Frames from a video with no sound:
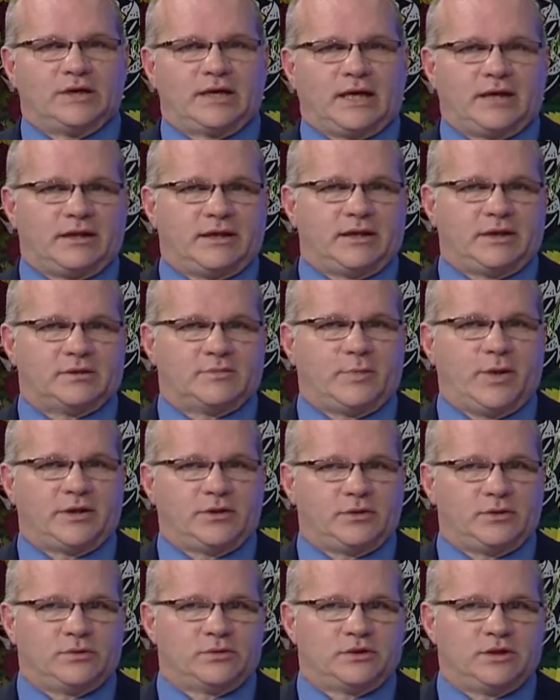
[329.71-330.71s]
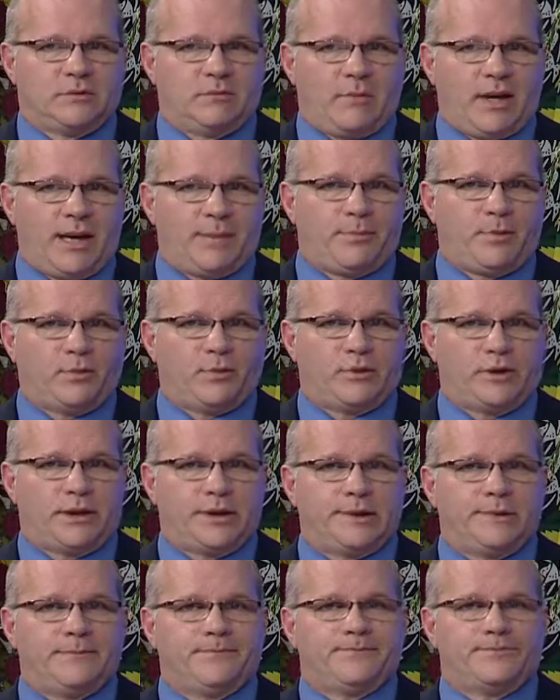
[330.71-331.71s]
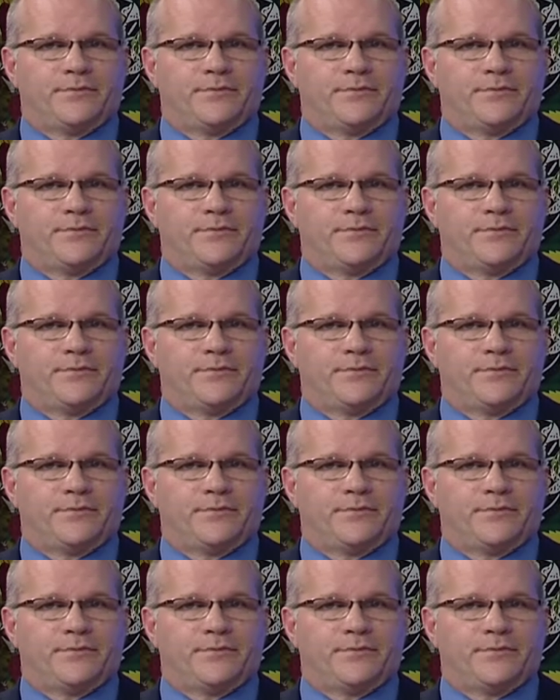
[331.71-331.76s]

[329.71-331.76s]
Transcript: and I think it's been used in Maplewood